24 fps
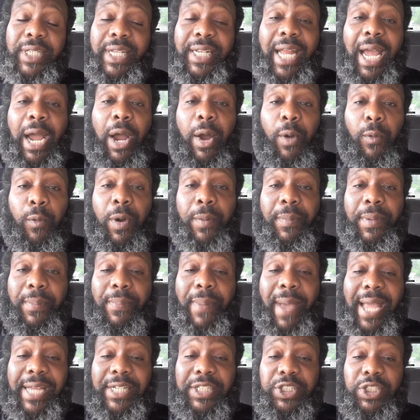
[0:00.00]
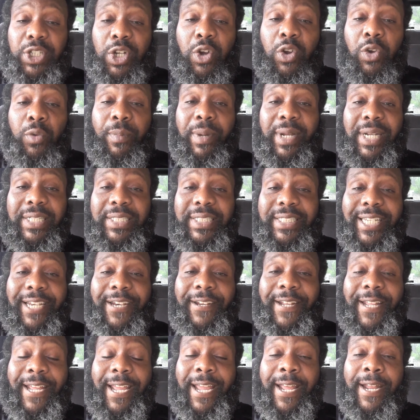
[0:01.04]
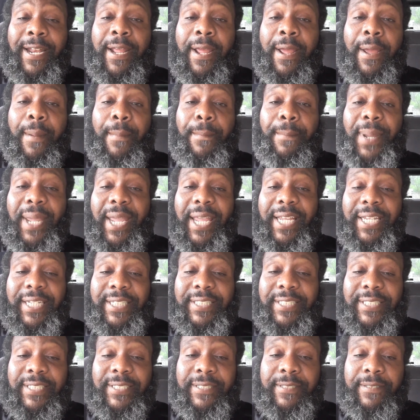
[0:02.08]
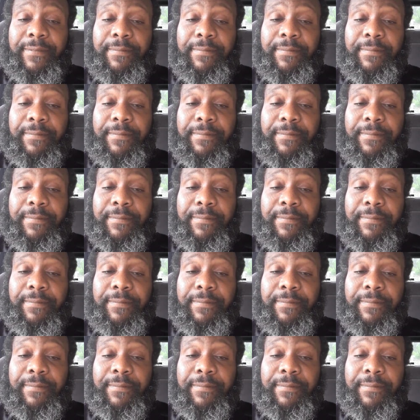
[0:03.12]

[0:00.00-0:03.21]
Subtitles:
And we'll be back soon. But until then, peace.